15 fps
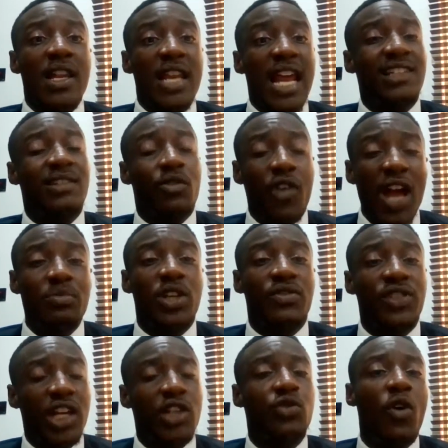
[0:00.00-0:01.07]
that crimes
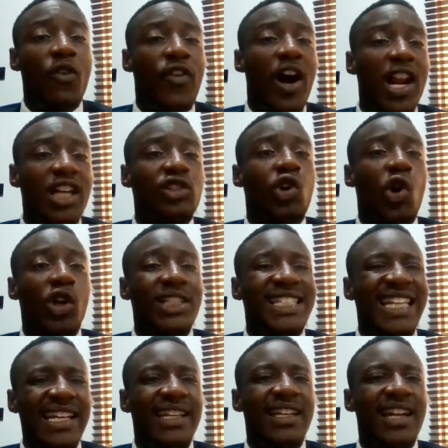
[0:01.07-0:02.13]
of sexual violence
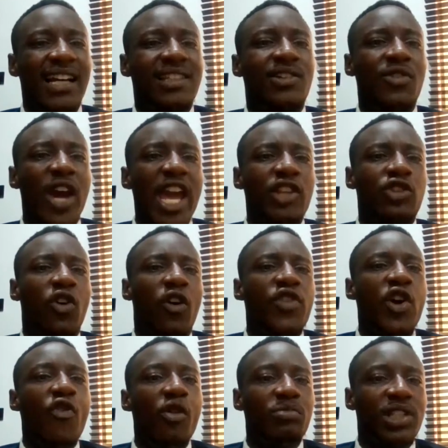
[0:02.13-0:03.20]
contained in Article 8
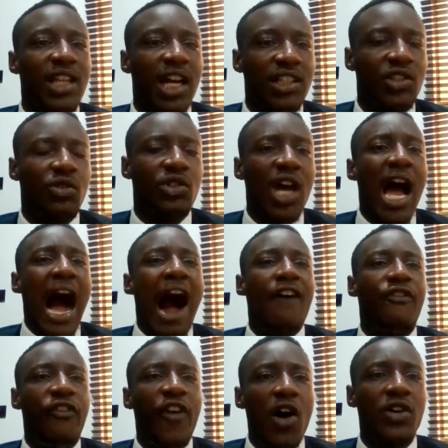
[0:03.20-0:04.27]
of the Rome Statute are
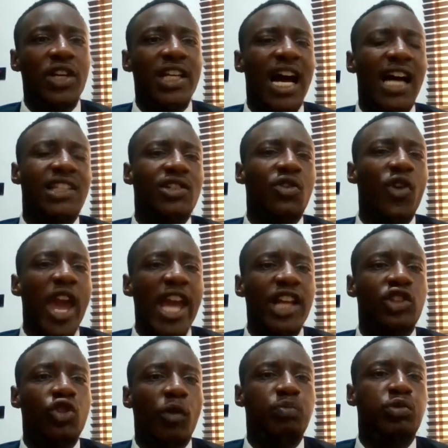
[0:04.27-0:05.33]
found in Article
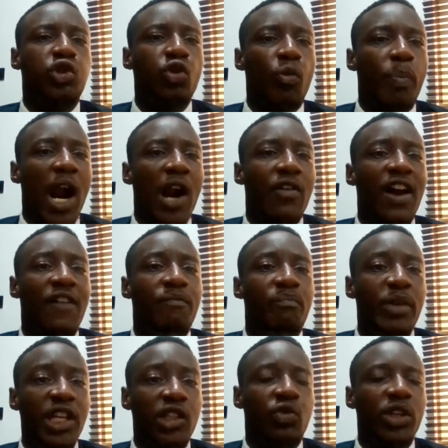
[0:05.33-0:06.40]
8, sub 2, paragraph
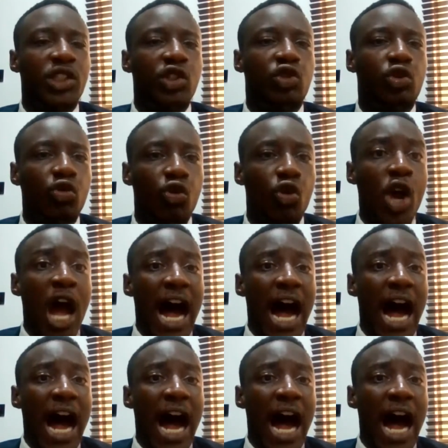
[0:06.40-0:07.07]
B22,